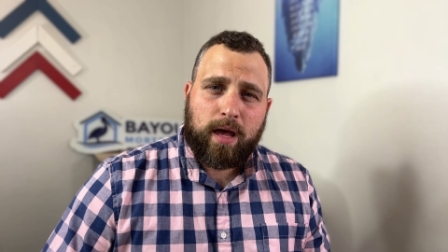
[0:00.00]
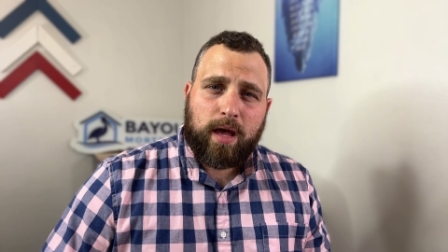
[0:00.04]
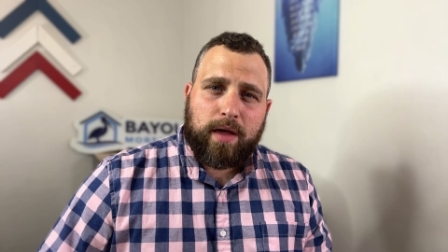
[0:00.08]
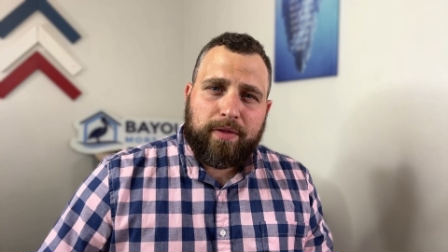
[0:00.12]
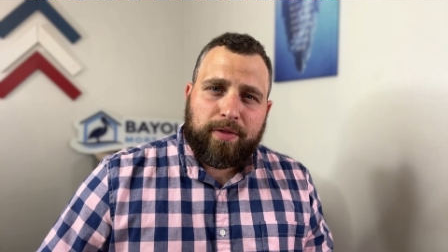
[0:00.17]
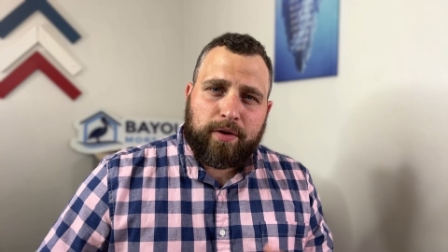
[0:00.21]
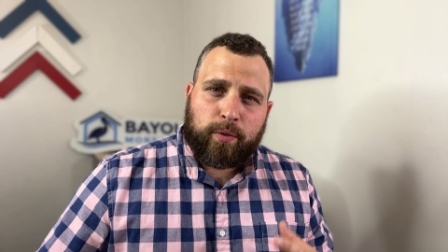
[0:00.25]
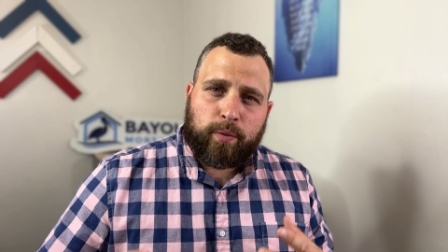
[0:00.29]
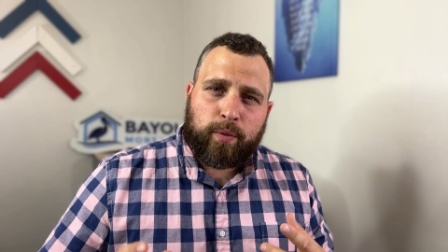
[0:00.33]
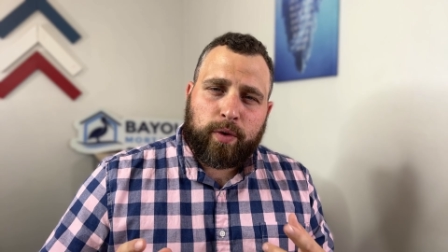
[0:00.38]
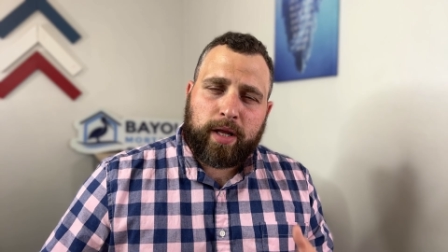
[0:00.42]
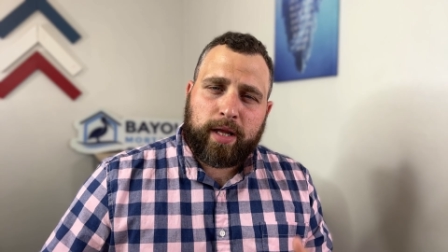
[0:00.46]

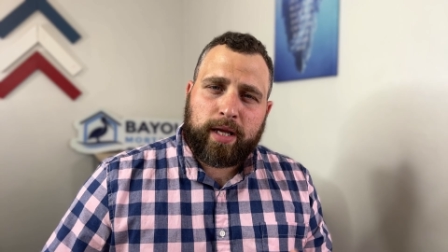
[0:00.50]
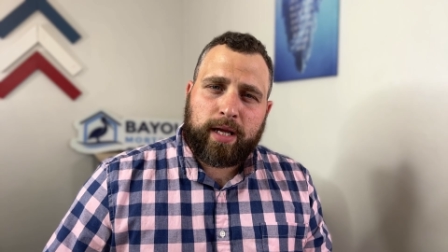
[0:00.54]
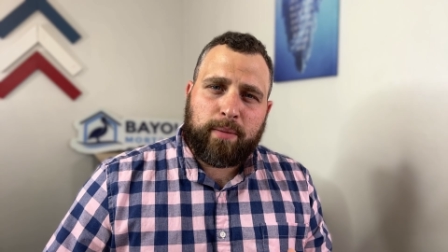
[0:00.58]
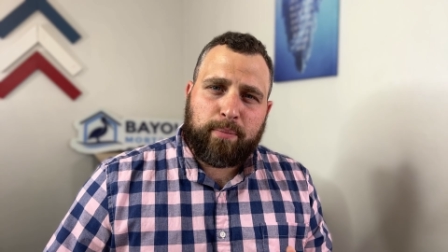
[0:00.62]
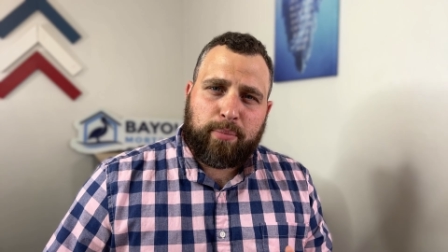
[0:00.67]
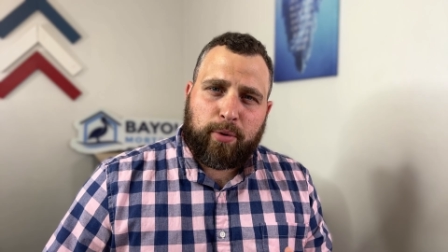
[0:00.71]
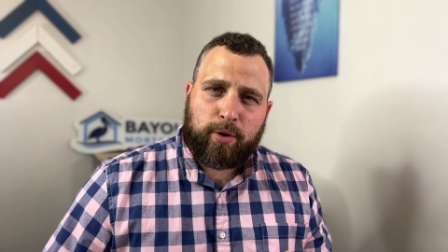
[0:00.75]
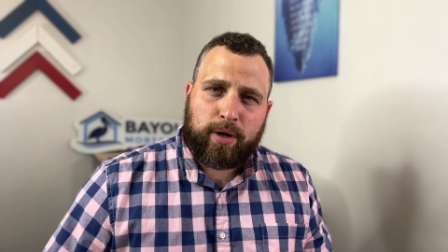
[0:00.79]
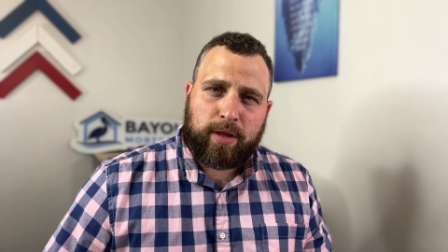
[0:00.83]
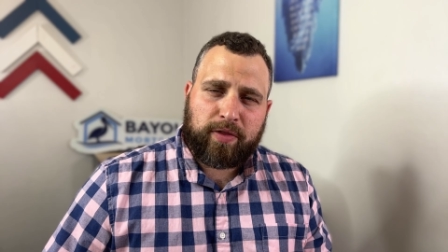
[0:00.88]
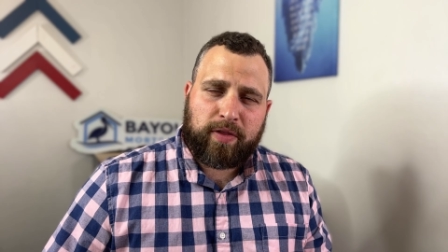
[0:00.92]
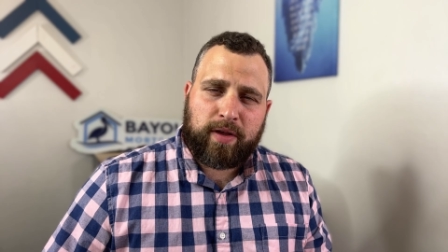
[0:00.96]
The really
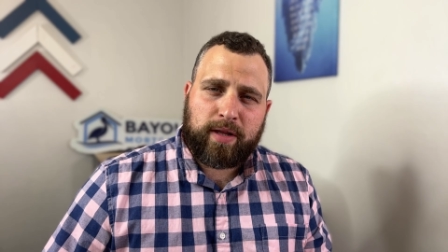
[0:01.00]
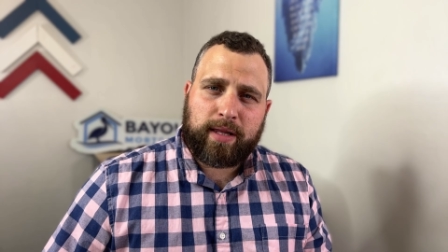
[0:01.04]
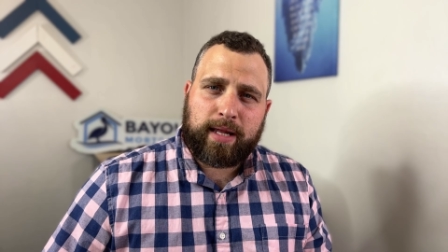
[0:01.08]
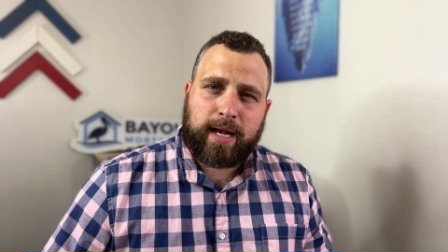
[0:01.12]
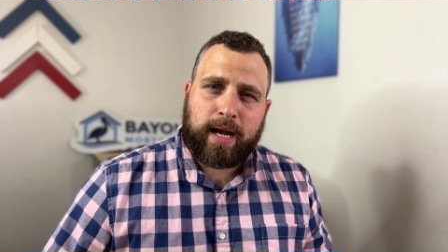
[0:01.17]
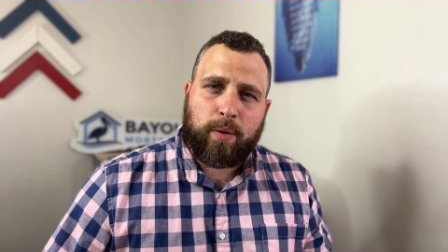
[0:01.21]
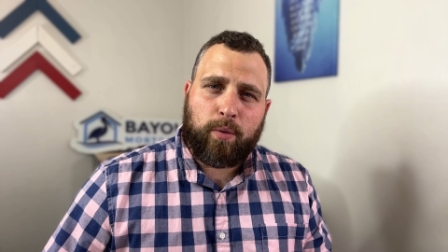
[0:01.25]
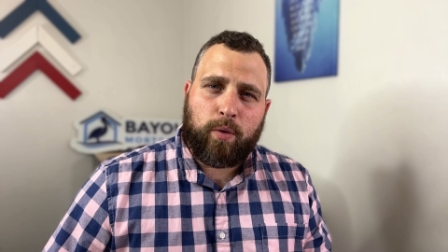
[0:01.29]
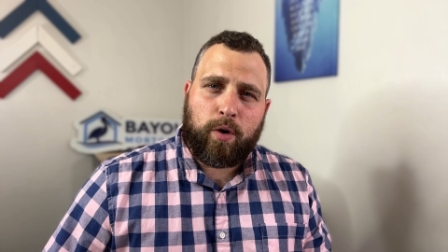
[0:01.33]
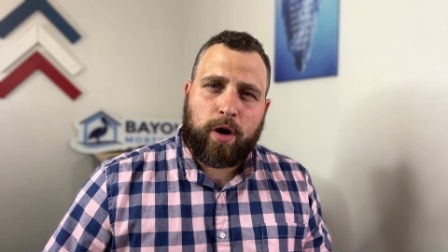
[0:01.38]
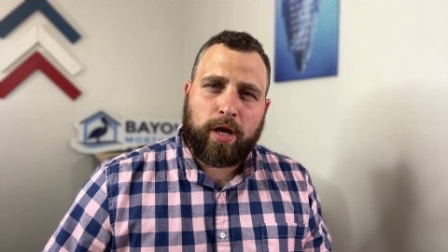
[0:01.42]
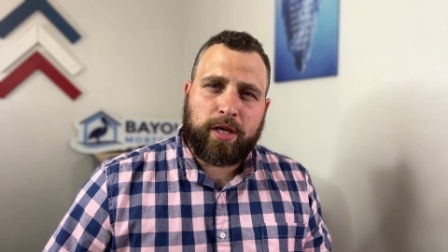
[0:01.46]
important thing that
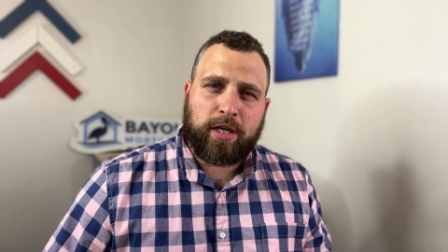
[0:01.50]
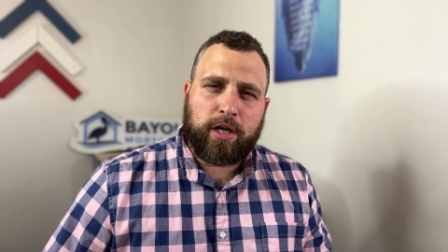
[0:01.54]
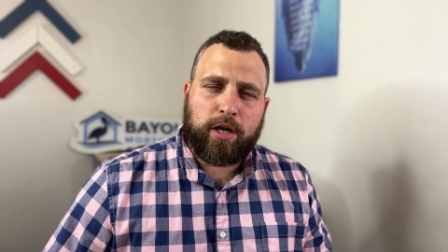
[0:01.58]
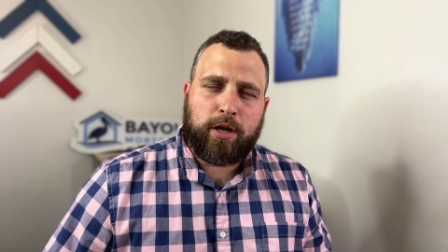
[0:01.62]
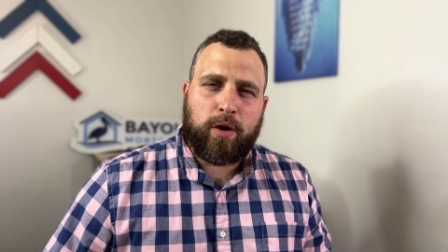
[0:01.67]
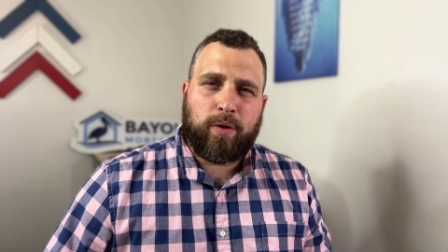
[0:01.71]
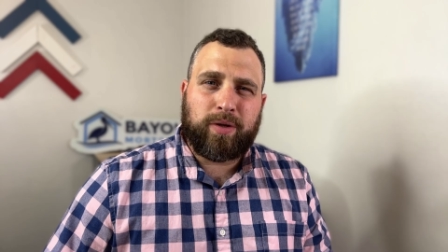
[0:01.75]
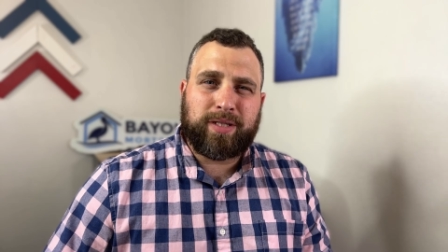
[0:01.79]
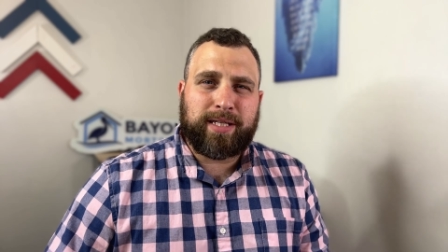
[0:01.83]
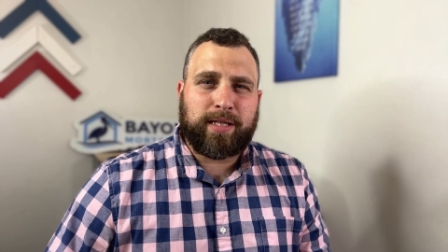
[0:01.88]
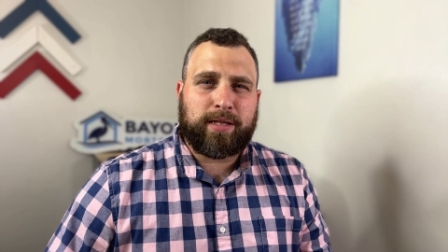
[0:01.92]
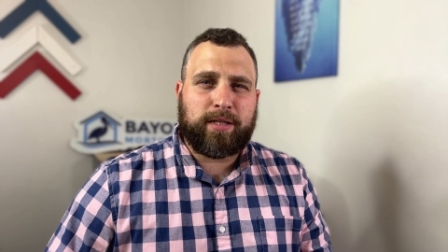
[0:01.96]
I want you to
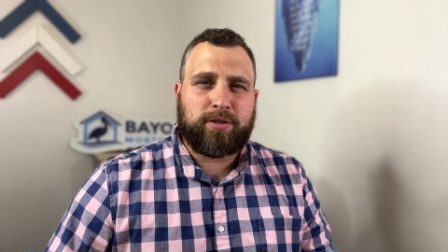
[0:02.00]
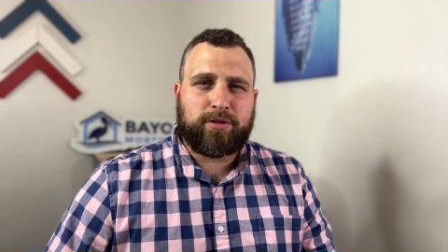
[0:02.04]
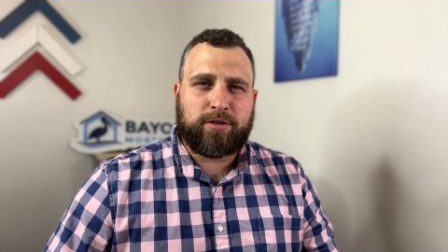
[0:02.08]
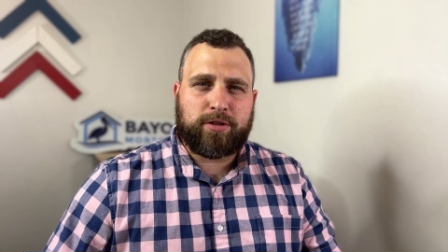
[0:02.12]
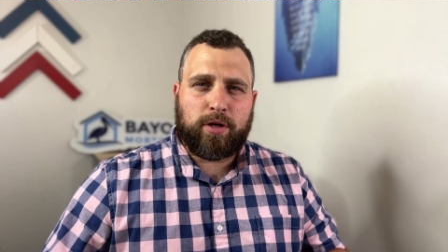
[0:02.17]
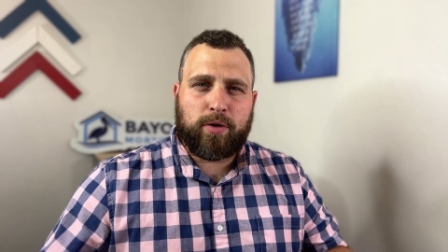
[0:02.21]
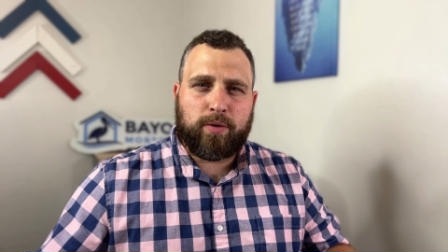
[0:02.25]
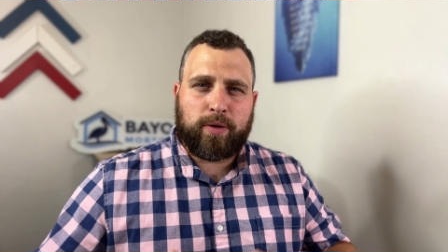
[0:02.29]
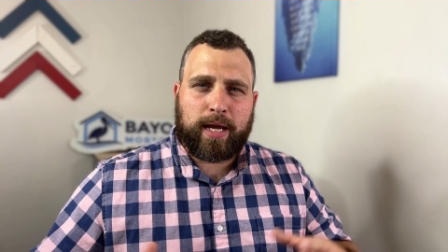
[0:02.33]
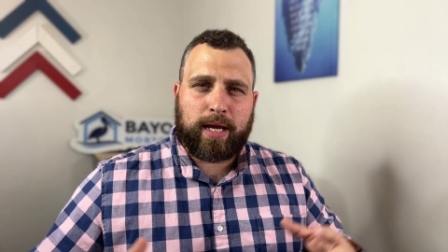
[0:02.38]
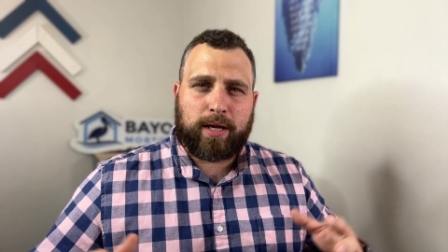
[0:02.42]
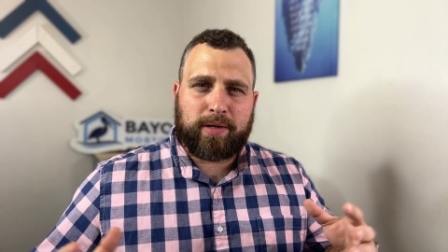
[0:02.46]
know is that there's
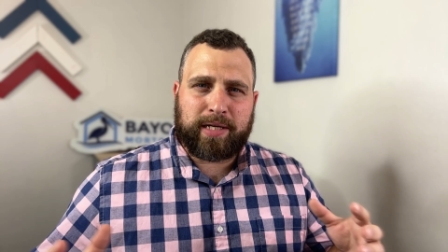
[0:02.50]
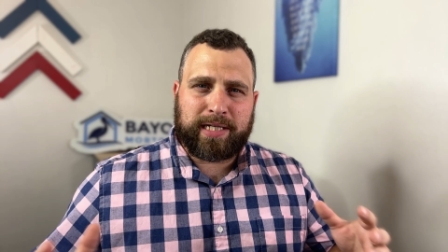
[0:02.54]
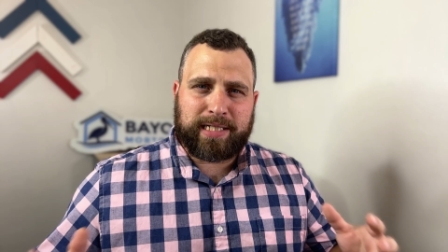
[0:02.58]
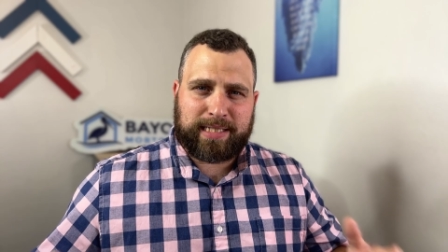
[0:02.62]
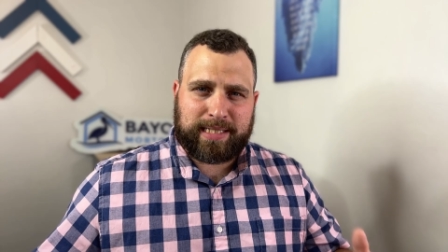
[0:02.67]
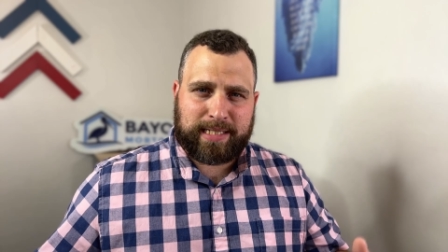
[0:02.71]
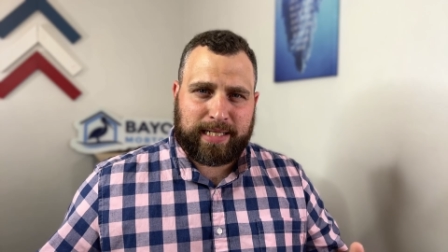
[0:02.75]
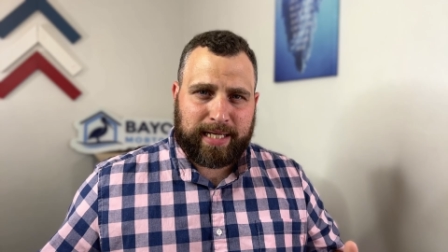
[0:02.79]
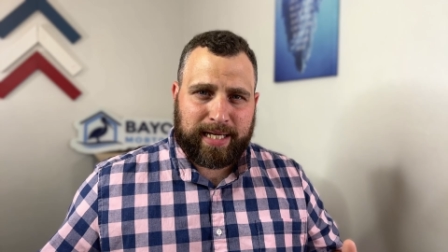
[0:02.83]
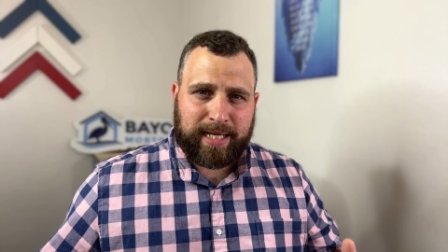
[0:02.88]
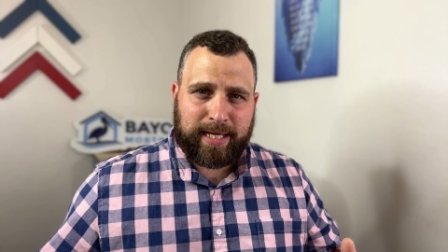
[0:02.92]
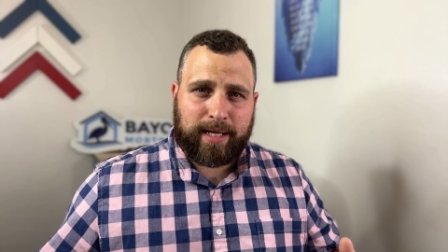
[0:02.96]
no
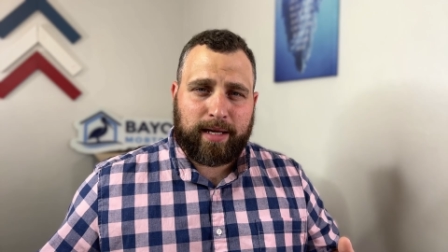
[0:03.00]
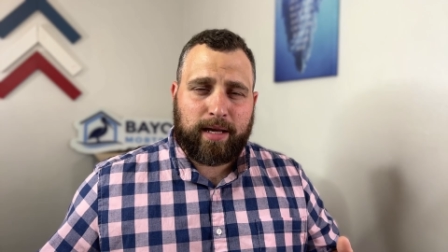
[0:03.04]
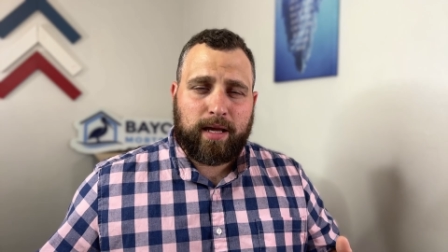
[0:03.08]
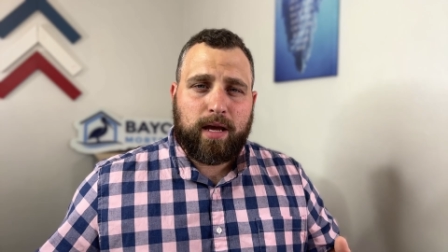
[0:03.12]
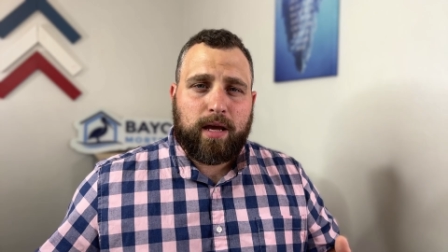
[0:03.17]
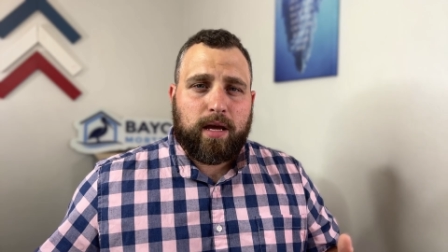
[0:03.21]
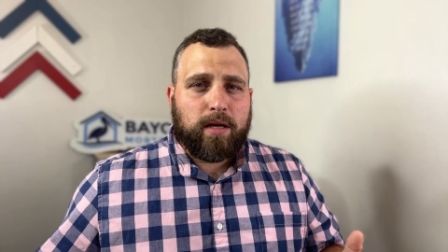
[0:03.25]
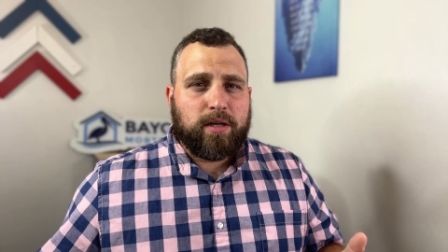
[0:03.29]
guarantee.